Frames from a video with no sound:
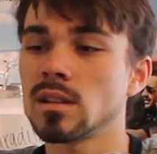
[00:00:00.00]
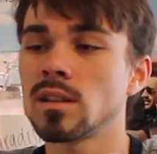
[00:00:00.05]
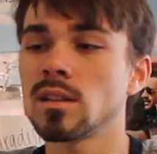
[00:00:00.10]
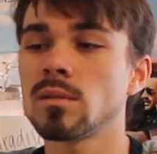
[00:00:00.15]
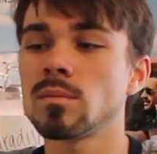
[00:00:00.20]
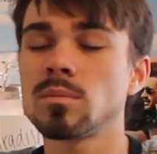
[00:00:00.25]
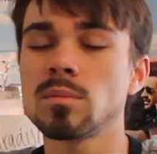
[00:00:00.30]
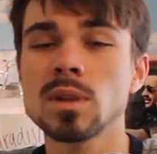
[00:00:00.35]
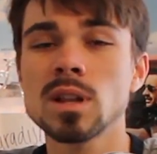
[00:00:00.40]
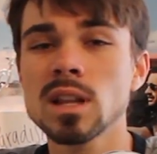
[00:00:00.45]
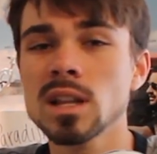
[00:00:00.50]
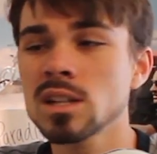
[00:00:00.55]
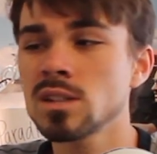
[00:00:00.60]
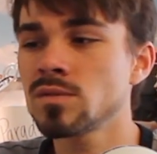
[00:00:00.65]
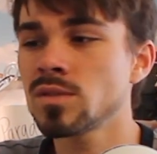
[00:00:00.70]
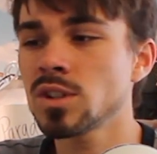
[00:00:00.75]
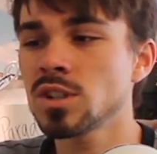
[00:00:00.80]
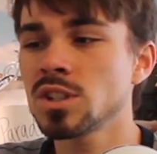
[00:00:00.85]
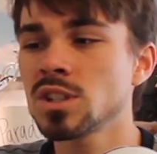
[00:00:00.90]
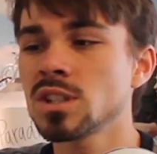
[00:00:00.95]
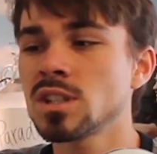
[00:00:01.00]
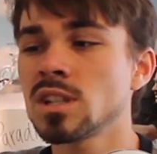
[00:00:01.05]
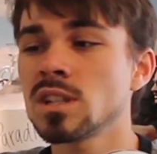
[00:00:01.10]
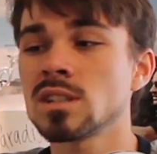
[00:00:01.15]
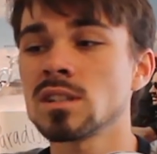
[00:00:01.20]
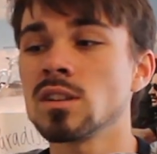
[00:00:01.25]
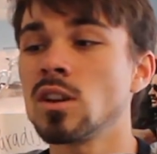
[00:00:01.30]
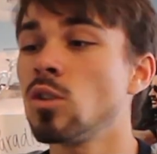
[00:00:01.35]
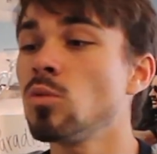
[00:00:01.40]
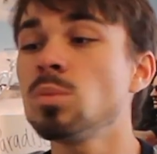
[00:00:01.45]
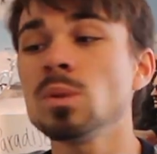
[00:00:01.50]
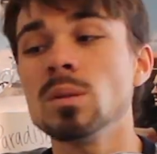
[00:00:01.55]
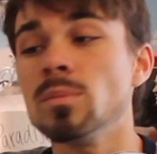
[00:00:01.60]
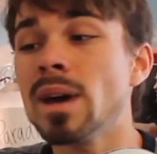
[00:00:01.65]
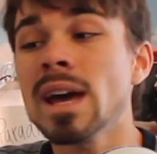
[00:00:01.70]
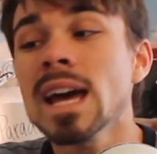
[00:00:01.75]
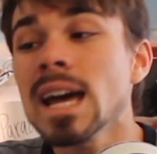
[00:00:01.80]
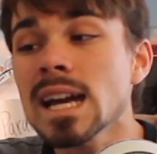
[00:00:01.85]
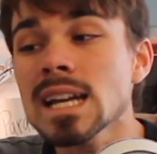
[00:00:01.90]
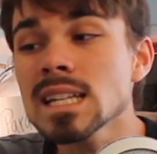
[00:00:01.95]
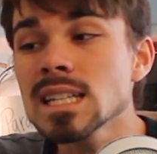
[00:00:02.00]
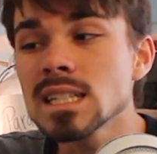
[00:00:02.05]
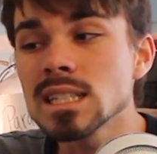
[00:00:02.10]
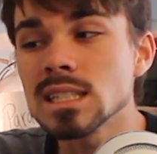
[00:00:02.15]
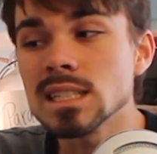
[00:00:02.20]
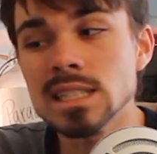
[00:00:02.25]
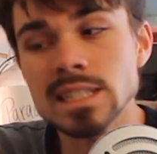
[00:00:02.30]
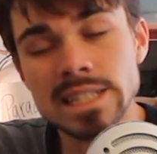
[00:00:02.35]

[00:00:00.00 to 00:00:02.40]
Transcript: The collection version doesn't open the back,